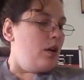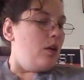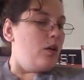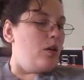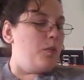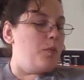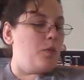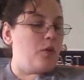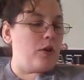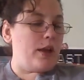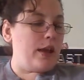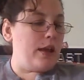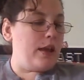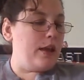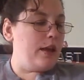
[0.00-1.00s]
Oh
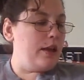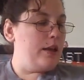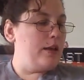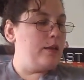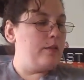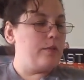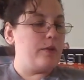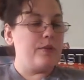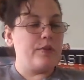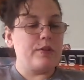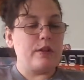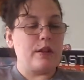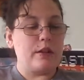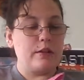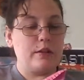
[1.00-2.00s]
boy,
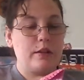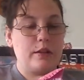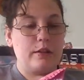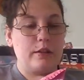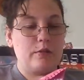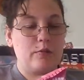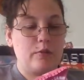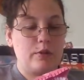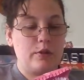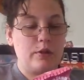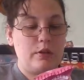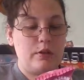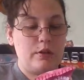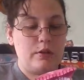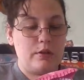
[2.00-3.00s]
boyfriend's not gonna like this one.
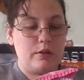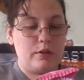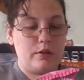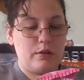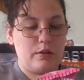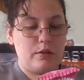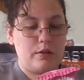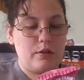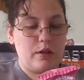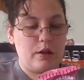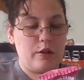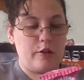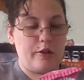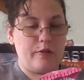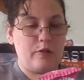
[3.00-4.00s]

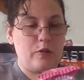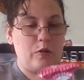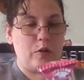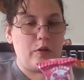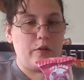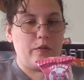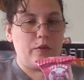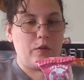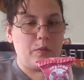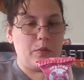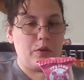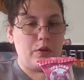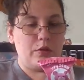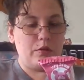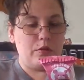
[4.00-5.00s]
I don't even know how I feel,
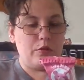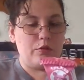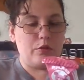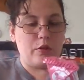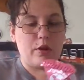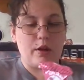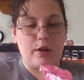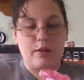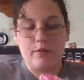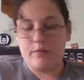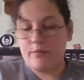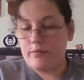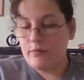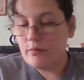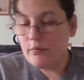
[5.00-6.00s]
but I'll try it.
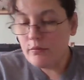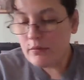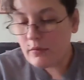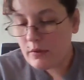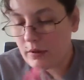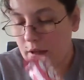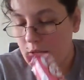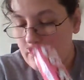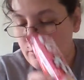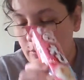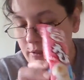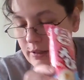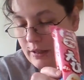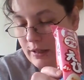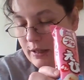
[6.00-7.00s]
This
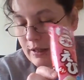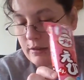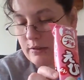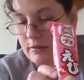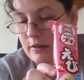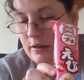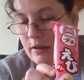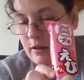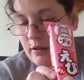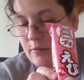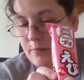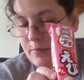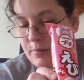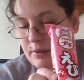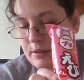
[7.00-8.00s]
one is
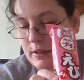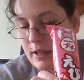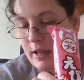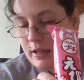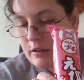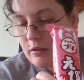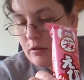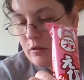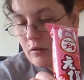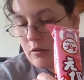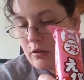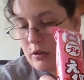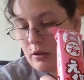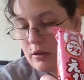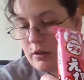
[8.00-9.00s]

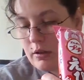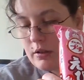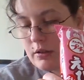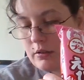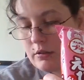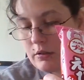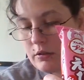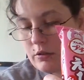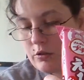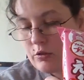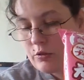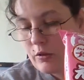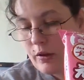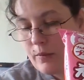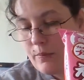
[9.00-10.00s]
potato
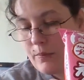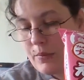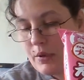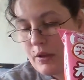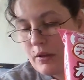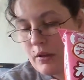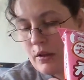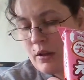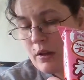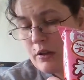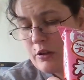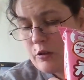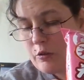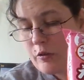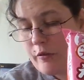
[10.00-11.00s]
shrimp.
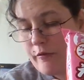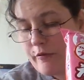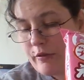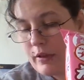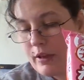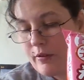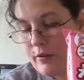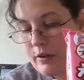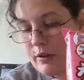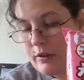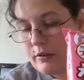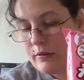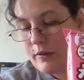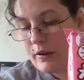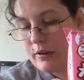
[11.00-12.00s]
Shrimp flavor
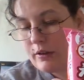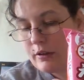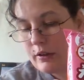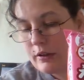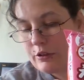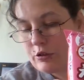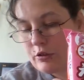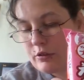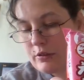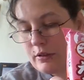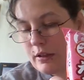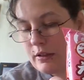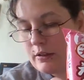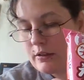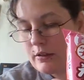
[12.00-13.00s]
is very delicious.
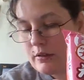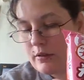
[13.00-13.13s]
It